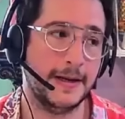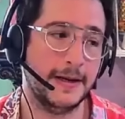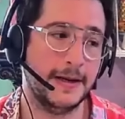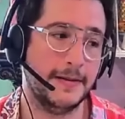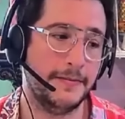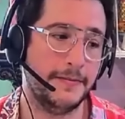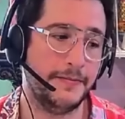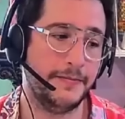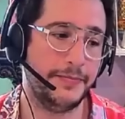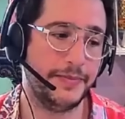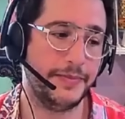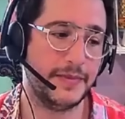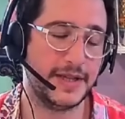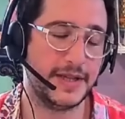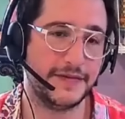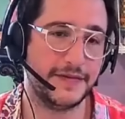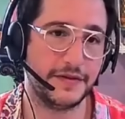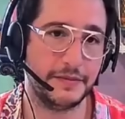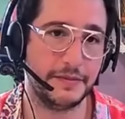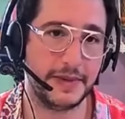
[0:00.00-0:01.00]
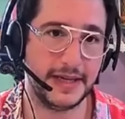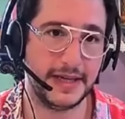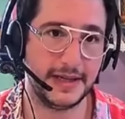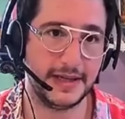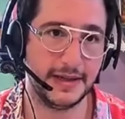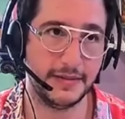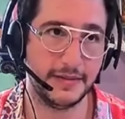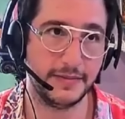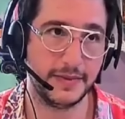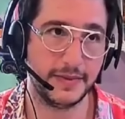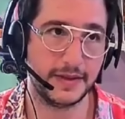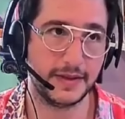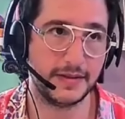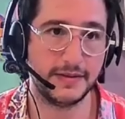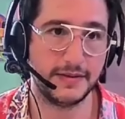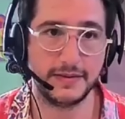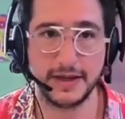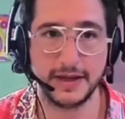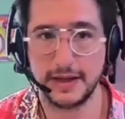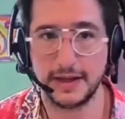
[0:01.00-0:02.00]
different
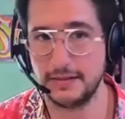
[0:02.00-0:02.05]
mediums,